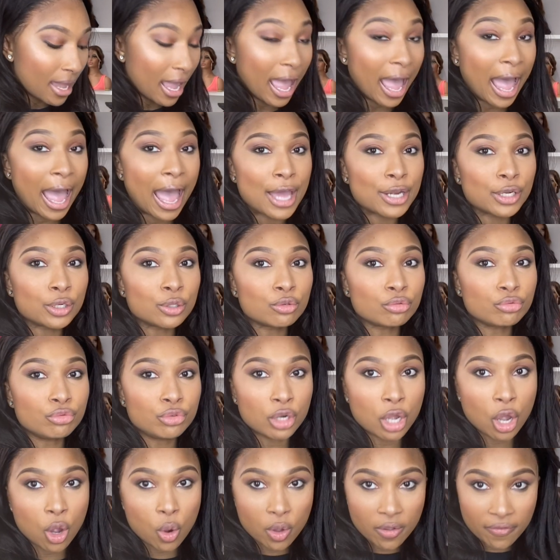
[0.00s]
I don't
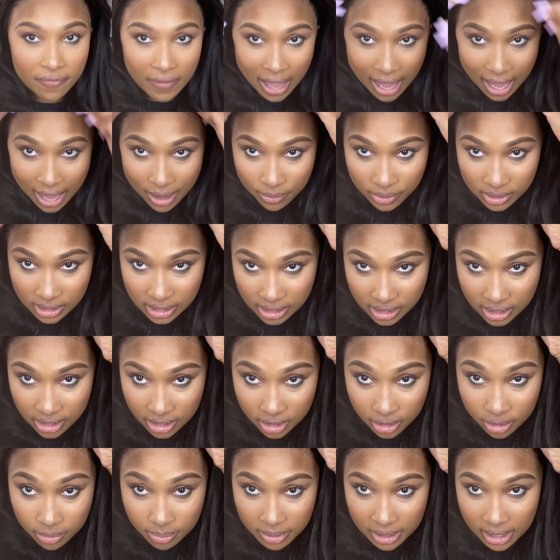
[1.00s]
know if I would
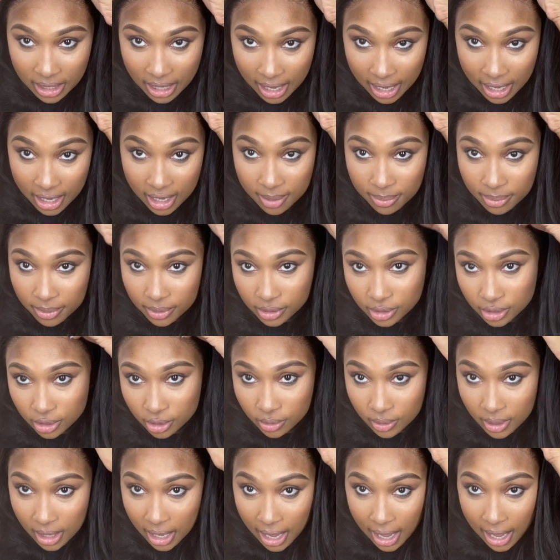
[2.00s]
still be able
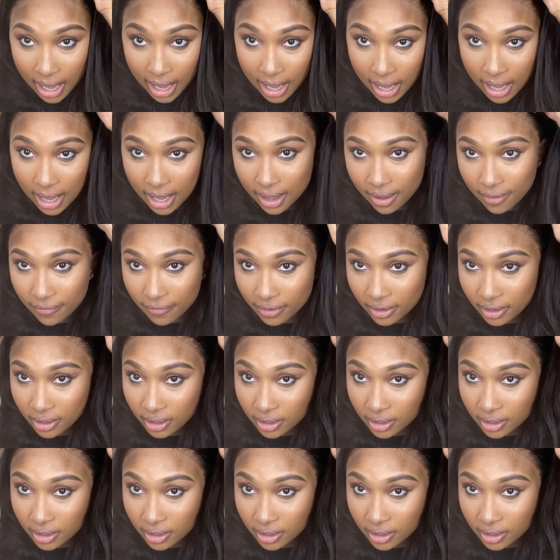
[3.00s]
to have